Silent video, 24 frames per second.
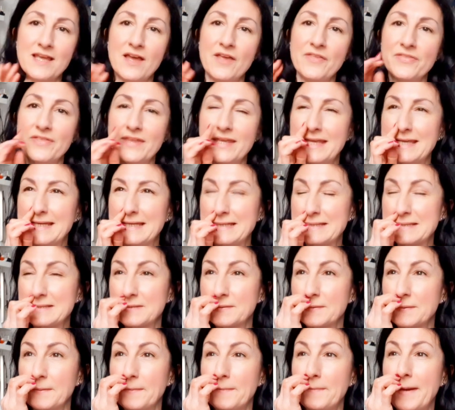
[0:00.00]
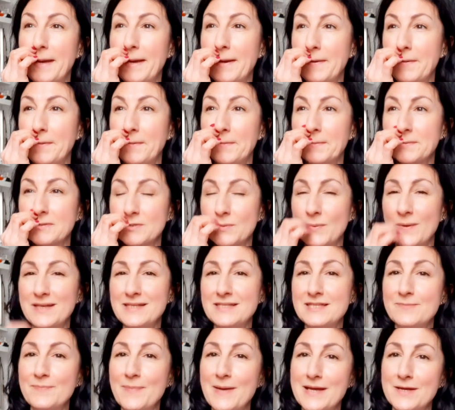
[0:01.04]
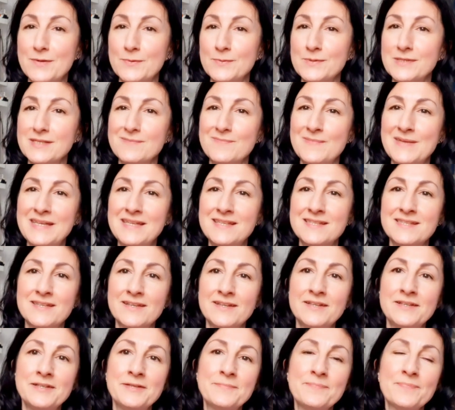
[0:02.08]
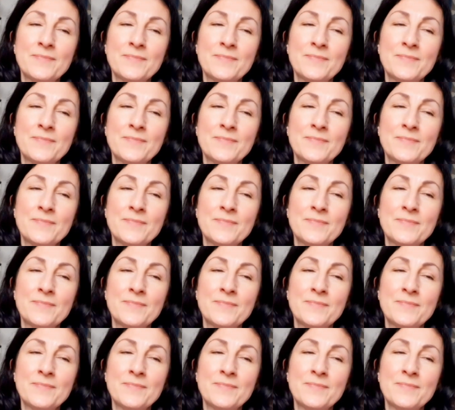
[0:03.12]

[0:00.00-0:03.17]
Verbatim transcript: I think it's about £20 a metre.